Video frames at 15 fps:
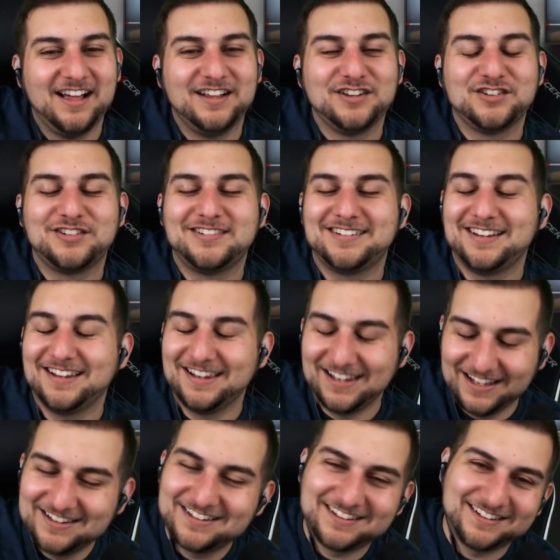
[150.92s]

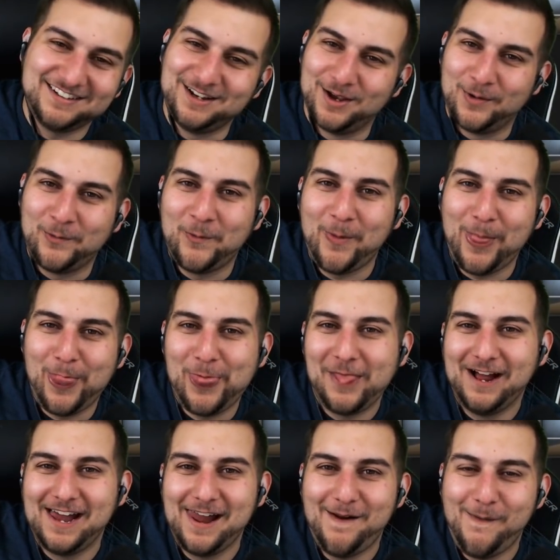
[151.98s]
Silencio.
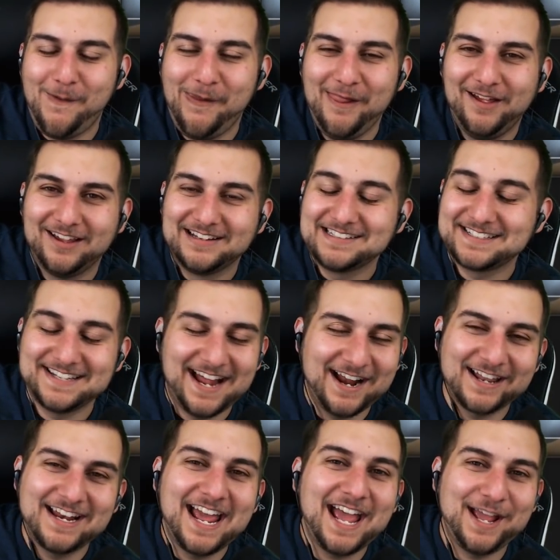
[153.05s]
That's not
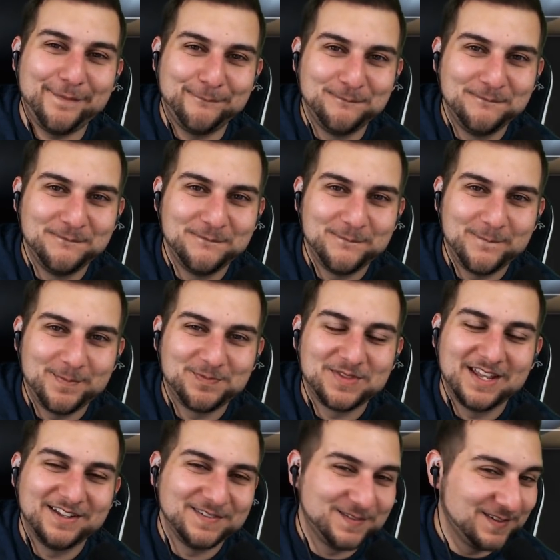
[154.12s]
a name.
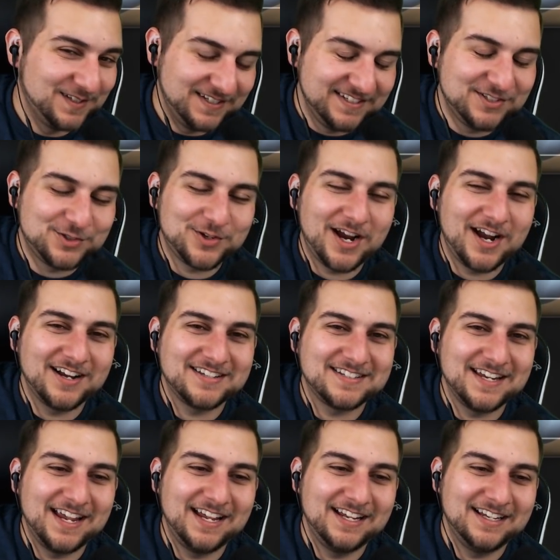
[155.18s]
He's trying to
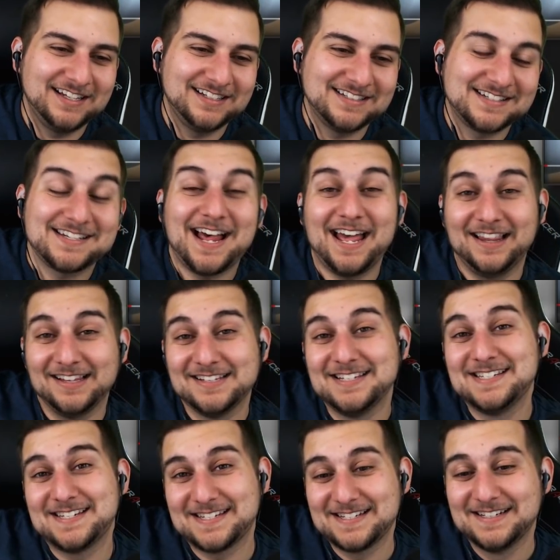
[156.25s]
say
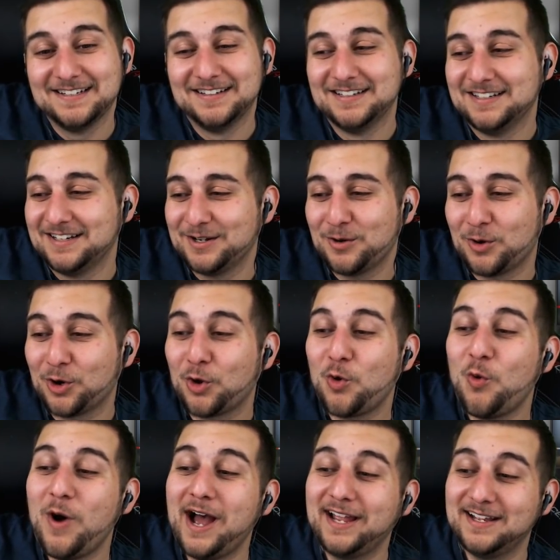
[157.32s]
silence or
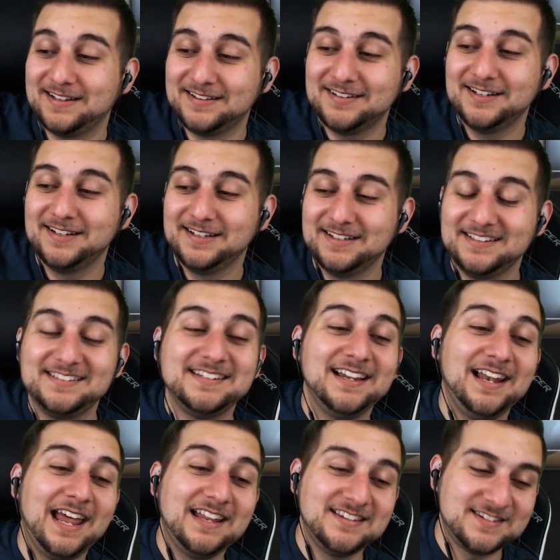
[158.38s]
quiet.
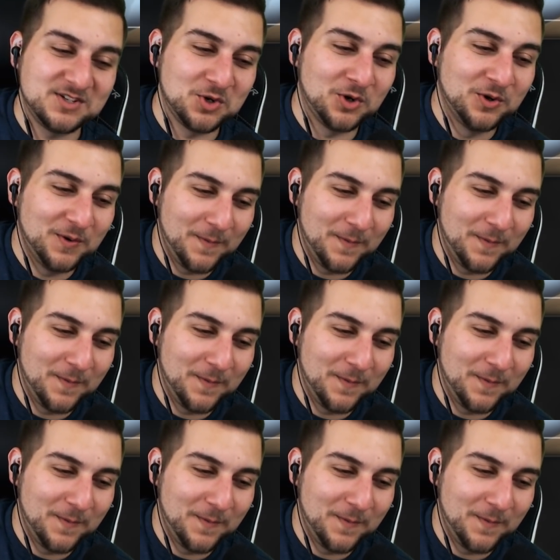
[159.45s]
Silencio.